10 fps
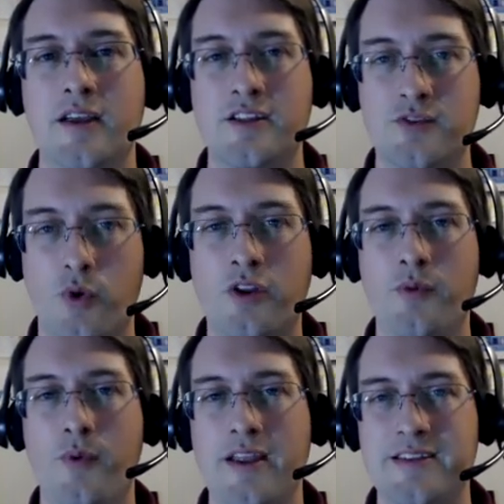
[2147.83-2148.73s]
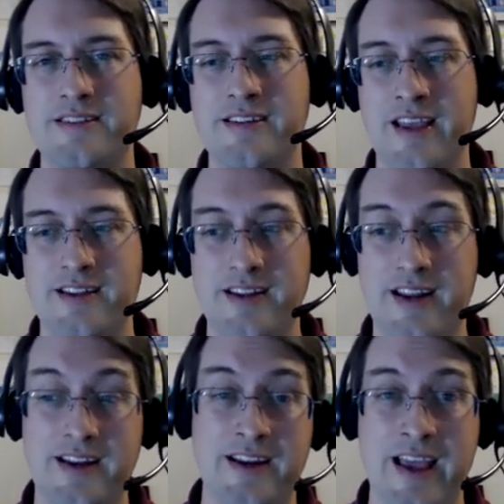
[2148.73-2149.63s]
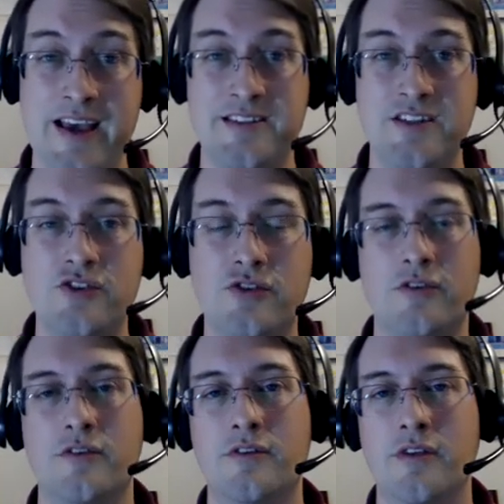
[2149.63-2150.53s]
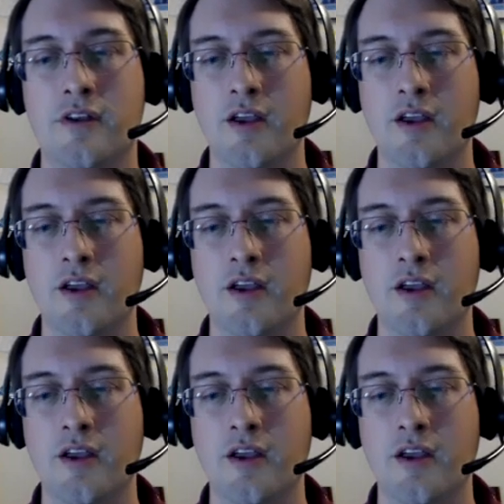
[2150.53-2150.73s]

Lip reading: It has worked the way it is intended, and it has endured.